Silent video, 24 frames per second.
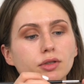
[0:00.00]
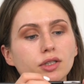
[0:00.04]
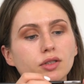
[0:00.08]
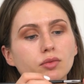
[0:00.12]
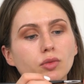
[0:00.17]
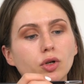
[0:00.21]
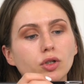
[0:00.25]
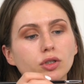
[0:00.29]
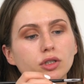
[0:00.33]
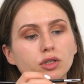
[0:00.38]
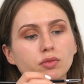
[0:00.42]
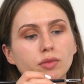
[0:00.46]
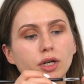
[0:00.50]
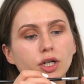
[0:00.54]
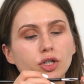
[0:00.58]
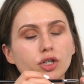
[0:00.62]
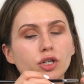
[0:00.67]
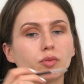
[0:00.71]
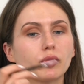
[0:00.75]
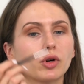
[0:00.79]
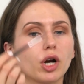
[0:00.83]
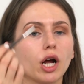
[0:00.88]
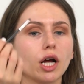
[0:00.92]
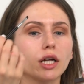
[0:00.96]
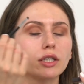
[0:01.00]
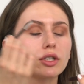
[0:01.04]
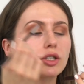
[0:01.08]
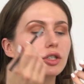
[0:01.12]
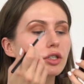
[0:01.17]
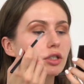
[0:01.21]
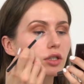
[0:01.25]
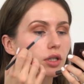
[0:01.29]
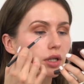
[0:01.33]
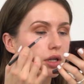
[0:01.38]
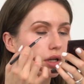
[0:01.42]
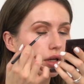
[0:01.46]
small smudging
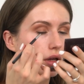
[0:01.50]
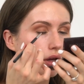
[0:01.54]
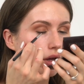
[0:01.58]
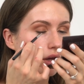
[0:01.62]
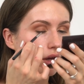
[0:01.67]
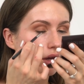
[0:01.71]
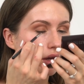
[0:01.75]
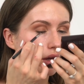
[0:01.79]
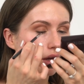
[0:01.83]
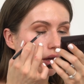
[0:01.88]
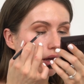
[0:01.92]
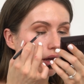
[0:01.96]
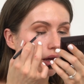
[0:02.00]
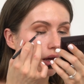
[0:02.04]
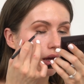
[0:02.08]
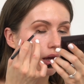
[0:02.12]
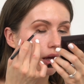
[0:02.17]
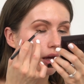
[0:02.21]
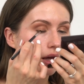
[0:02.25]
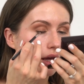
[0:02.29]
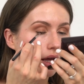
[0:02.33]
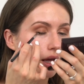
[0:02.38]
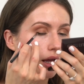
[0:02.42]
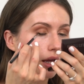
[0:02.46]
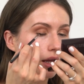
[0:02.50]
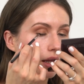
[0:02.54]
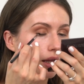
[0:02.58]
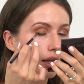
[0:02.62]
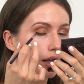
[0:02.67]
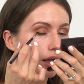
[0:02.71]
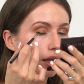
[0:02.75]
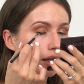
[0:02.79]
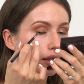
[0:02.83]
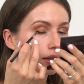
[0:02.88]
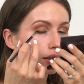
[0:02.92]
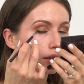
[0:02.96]
brush,
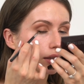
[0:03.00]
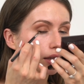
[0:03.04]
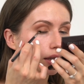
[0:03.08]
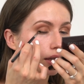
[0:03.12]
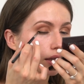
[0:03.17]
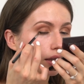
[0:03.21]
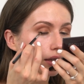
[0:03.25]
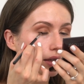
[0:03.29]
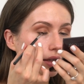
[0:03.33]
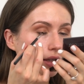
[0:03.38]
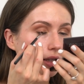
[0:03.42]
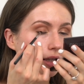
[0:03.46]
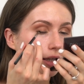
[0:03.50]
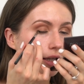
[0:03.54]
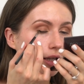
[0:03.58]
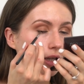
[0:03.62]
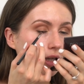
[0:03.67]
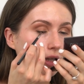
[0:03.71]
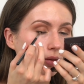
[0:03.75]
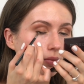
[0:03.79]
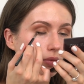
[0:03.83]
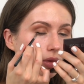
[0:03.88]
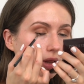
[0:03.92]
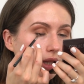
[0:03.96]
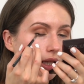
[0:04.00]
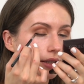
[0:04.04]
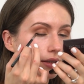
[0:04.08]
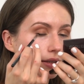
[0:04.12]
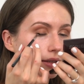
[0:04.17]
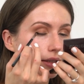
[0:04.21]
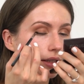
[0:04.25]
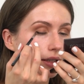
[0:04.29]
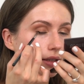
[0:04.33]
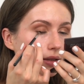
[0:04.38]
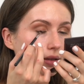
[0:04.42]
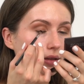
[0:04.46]
and he
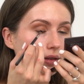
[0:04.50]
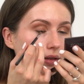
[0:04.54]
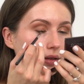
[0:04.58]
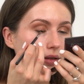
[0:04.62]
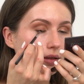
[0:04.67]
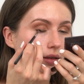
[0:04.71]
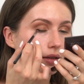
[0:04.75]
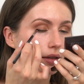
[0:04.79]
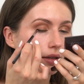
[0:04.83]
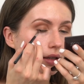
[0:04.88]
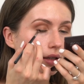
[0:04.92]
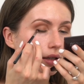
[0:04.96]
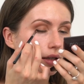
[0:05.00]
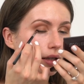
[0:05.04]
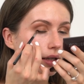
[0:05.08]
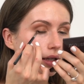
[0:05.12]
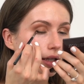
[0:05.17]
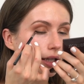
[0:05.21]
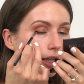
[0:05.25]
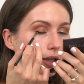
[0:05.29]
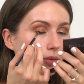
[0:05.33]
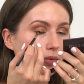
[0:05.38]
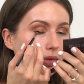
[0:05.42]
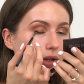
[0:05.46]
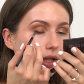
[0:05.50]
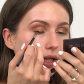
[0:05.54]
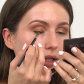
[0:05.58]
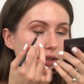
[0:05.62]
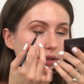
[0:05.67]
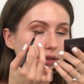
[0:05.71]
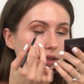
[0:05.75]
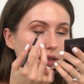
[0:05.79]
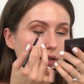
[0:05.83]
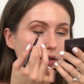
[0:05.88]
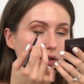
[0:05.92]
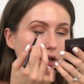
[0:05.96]
blends it he
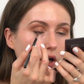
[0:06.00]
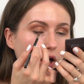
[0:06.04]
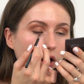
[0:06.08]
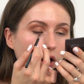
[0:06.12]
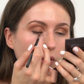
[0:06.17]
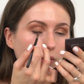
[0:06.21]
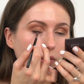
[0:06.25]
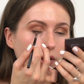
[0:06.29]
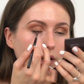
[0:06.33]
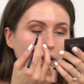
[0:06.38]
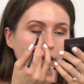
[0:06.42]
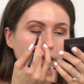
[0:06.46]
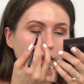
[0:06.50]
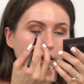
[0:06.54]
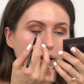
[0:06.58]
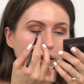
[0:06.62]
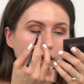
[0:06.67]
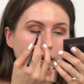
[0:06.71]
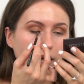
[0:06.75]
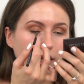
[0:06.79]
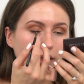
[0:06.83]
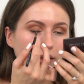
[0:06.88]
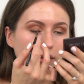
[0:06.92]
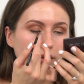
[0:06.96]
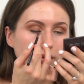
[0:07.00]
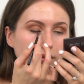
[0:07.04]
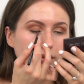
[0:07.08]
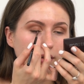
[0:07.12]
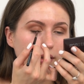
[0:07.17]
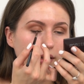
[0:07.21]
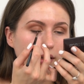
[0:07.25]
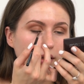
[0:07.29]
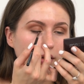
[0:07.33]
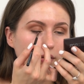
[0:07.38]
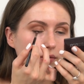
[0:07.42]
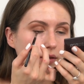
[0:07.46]
blends the top layer
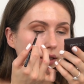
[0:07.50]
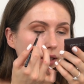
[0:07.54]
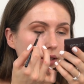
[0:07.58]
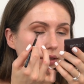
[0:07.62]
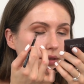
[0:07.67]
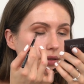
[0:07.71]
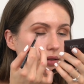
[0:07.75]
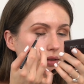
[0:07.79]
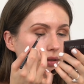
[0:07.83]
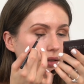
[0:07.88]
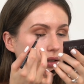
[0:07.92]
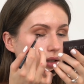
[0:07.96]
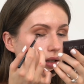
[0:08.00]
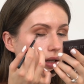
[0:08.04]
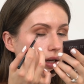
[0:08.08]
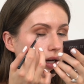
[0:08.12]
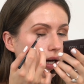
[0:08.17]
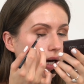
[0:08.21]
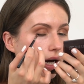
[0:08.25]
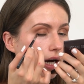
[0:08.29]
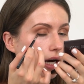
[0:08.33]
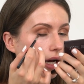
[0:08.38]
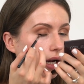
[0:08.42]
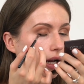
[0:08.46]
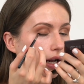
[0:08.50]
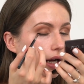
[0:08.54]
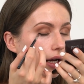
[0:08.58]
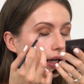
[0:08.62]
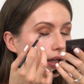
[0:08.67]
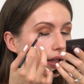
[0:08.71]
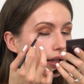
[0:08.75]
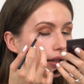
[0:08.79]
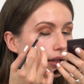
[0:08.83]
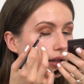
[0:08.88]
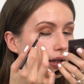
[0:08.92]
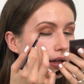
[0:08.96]
actually of this
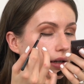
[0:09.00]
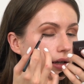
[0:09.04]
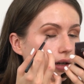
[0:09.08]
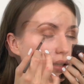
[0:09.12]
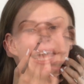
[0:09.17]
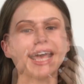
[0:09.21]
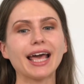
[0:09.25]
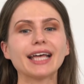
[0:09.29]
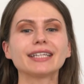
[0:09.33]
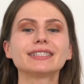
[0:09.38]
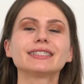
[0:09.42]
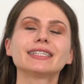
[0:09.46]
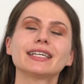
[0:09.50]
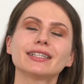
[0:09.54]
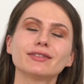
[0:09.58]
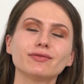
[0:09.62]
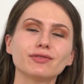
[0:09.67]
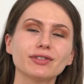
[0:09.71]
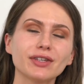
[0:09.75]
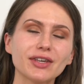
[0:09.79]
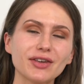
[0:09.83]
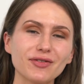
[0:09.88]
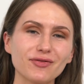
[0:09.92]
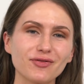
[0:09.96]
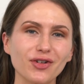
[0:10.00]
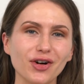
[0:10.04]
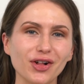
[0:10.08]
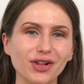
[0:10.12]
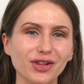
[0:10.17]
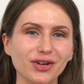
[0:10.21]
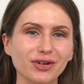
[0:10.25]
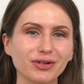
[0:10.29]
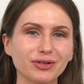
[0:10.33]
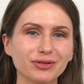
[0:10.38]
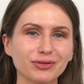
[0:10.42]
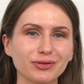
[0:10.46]
eyeliner. And then he
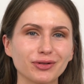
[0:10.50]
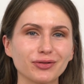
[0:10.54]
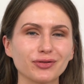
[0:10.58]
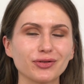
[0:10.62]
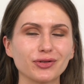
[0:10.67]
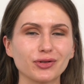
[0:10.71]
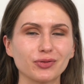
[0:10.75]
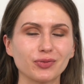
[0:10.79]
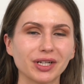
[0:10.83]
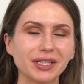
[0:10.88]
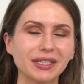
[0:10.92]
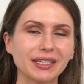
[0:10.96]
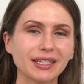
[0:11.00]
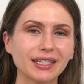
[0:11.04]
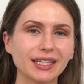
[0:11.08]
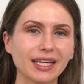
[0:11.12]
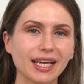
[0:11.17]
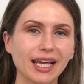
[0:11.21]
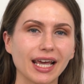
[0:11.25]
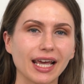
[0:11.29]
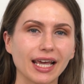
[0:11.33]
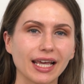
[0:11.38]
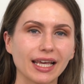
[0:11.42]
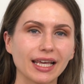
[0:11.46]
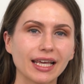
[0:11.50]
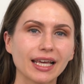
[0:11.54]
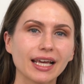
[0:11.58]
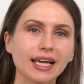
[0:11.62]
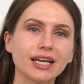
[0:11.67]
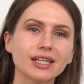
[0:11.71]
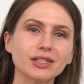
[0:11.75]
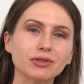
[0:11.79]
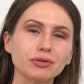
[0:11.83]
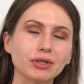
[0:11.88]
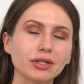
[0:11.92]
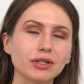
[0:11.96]
follows with Urban Decay
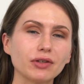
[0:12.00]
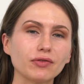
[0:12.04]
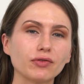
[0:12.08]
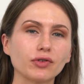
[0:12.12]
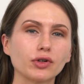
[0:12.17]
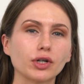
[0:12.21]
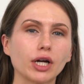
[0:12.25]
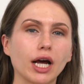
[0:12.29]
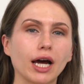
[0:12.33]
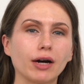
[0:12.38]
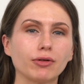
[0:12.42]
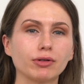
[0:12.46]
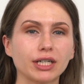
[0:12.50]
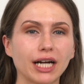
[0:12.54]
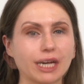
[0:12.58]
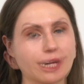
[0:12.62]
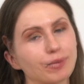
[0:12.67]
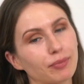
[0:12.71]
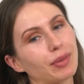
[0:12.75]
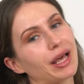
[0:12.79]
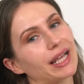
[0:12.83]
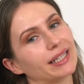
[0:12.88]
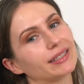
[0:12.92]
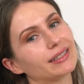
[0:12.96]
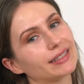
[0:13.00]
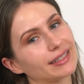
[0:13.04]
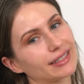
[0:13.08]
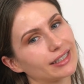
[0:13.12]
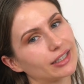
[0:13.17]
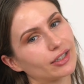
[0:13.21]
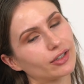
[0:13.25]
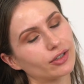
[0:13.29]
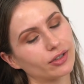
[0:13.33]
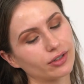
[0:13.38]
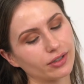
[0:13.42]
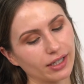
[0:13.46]
24-hour eye
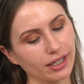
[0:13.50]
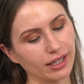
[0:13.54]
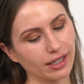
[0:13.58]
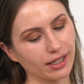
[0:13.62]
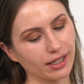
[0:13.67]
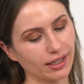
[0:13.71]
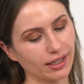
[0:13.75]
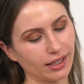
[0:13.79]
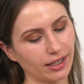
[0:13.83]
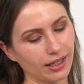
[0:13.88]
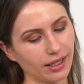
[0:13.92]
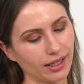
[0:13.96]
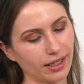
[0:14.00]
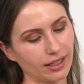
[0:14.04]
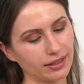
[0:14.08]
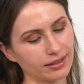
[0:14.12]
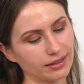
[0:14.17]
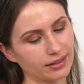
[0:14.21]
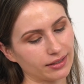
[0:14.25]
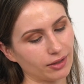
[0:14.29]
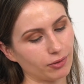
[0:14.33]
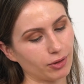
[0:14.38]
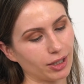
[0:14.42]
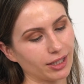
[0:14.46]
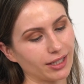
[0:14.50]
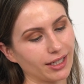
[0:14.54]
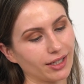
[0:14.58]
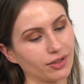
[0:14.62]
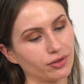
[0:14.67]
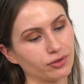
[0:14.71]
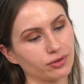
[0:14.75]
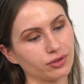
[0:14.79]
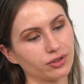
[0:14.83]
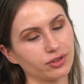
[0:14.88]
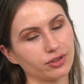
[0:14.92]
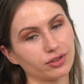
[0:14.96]
pencil. It's the one I
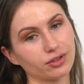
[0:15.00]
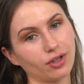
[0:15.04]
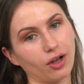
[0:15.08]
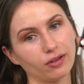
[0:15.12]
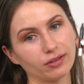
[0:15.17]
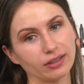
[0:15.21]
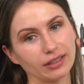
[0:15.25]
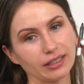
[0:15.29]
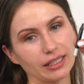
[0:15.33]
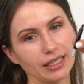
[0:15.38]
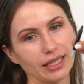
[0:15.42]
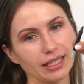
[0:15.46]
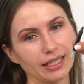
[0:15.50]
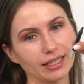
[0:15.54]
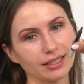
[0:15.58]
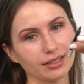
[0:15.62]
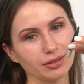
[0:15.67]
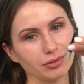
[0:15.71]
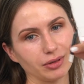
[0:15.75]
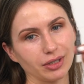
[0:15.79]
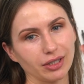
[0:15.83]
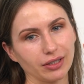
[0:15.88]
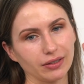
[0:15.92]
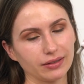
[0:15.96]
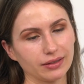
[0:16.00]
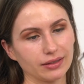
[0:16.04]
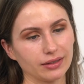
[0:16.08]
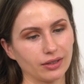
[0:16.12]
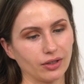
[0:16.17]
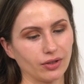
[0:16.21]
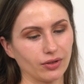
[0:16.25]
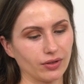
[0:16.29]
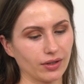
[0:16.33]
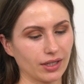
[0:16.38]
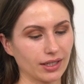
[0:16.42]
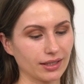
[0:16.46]
use constantly as well,
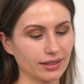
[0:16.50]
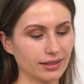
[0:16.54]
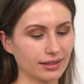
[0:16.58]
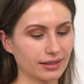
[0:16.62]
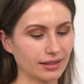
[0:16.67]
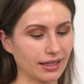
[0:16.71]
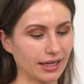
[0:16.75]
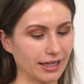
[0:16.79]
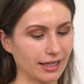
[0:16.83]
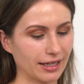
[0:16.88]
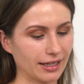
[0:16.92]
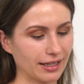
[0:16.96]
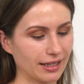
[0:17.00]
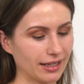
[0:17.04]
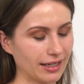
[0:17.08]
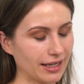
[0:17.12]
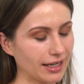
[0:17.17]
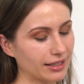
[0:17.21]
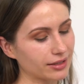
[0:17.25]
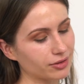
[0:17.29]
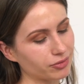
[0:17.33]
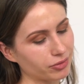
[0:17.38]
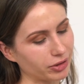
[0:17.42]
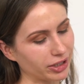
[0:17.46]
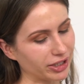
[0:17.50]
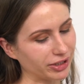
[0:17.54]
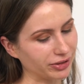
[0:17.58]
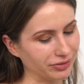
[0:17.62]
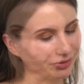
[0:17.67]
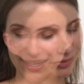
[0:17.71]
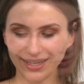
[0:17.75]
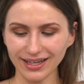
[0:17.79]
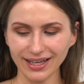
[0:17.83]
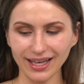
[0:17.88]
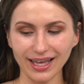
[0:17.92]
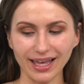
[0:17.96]
so it's tiny as
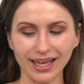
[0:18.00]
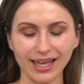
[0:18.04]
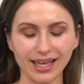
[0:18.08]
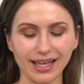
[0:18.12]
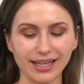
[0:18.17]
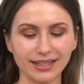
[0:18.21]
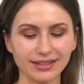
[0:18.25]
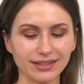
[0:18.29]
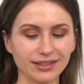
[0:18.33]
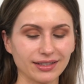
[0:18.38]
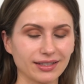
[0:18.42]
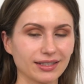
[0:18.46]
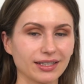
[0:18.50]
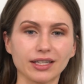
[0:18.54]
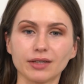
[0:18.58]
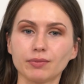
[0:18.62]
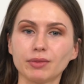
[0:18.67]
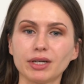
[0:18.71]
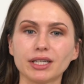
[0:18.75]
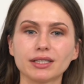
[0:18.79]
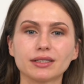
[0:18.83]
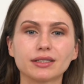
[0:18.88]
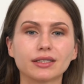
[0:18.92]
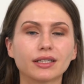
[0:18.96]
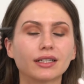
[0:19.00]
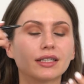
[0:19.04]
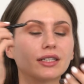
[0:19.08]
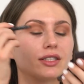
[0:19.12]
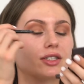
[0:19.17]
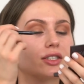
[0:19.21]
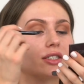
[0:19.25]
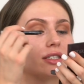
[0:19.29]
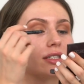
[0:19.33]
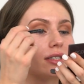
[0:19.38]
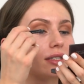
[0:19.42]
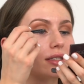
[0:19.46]
well. And he basically
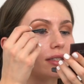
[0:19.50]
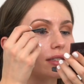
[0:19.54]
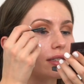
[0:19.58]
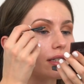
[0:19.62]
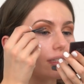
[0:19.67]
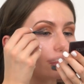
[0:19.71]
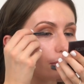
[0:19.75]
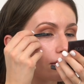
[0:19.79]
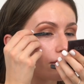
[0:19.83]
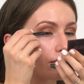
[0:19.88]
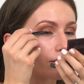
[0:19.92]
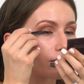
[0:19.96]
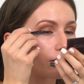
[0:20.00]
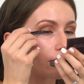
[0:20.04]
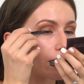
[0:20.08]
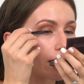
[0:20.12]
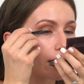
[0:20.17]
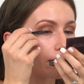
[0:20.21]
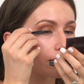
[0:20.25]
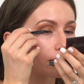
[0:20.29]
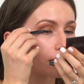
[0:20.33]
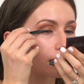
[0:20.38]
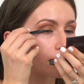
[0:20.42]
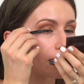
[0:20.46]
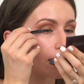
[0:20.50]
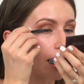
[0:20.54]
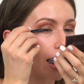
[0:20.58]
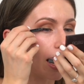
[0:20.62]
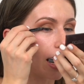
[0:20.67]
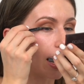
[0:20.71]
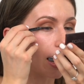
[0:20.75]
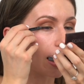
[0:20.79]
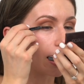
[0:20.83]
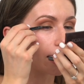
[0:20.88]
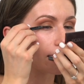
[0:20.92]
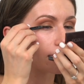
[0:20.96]
just frames the
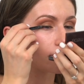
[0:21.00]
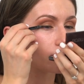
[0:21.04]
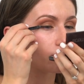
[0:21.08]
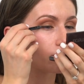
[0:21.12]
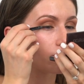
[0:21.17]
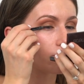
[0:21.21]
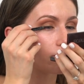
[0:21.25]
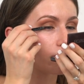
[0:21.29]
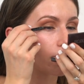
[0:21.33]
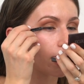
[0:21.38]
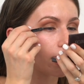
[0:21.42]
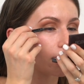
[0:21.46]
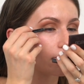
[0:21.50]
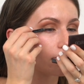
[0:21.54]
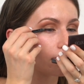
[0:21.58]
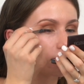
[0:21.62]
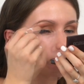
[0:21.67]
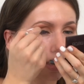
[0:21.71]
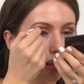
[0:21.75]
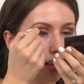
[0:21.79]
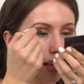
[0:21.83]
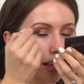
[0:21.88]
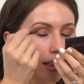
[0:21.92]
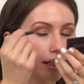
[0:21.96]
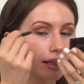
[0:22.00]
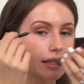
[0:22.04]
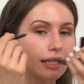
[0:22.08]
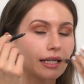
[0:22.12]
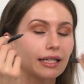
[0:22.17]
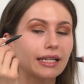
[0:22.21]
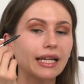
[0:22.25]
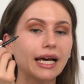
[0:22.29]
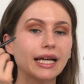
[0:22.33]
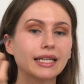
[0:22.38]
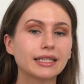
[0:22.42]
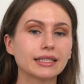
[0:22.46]
eyes with it, and he
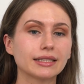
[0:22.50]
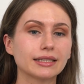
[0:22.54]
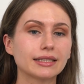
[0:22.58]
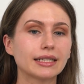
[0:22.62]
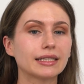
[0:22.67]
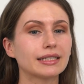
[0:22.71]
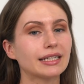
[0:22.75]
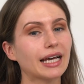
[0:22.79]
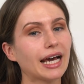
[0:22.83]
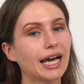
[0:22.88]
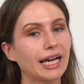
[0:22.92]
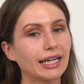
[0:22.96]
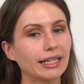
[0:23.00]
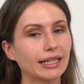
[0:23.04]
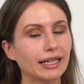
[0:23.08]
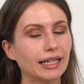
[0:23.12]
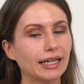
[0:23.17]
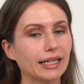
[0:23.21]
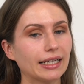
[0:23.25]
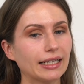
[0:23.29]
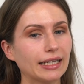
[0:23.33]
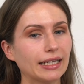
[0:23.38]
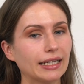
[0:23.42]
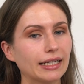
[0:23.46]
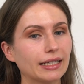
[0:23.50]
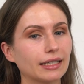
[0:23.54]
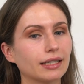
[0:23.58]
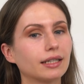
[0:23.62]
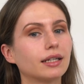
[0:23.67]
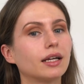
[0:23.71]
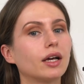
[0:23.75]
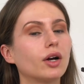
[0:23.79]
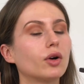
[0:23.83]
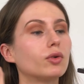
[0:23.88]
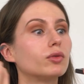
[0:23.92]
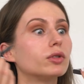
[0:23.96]
does the tight lining,
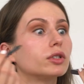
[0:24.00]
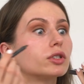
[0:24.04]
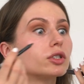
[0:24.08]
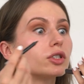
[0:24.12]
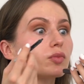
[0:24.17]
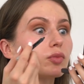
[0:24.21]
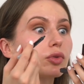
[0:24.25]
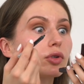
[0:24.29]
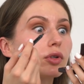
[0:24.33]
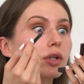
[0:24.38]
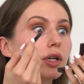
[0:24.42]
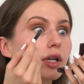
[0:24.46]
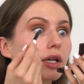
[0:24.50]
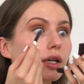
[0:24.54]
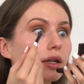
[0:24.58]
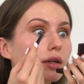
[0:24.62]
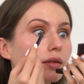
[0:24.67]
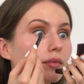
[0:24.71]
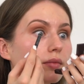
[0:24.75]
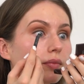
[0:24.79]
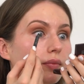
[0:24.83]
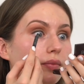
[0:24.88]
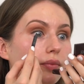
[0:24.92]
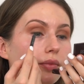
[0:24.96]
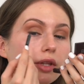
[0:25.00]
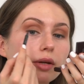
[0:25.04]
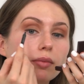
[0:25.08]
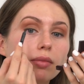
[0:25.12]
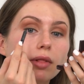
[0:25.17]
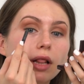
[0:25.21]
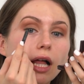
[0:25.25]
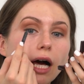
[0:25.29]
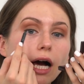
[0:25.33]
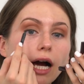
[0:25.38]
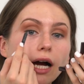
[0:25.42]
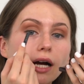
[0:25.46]
which is putting the
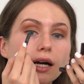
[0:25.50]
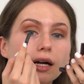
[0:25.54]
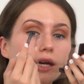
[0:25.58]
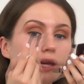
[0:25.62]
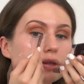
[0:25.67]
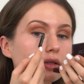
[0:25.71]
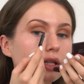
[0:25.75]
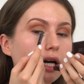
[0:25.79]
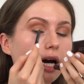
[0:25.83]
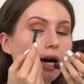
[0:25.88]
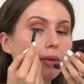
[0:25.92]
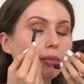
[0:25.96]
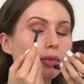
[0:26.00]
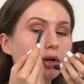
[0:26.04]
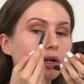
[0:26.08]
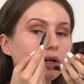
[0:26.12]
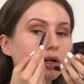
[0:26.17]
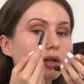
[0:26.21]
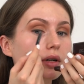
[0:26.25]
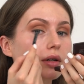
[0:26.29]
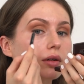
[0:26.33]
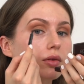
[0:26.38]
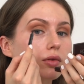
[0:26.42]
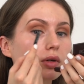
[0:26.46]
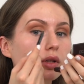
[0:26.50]
black on the upper